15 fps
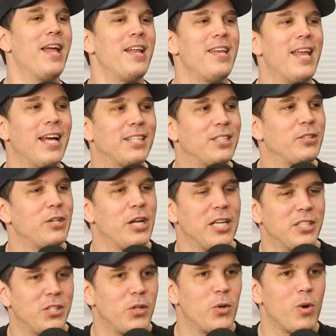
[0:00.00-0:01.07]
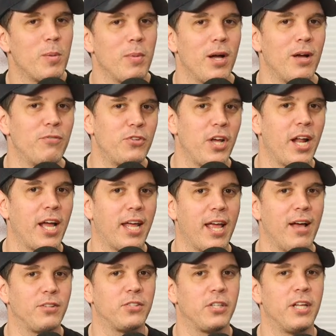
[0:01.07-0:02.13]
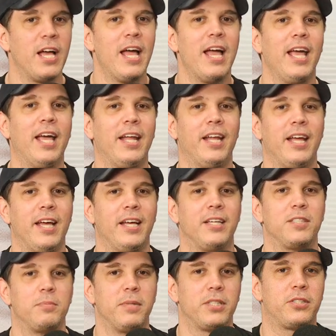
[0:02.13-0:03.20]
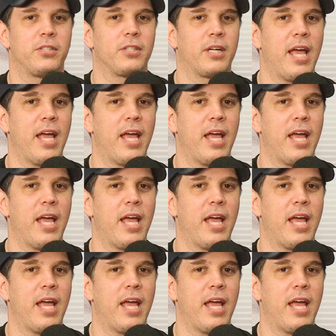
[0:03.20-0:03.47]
Next, and he's the norm of Jedi Council. It is Mr.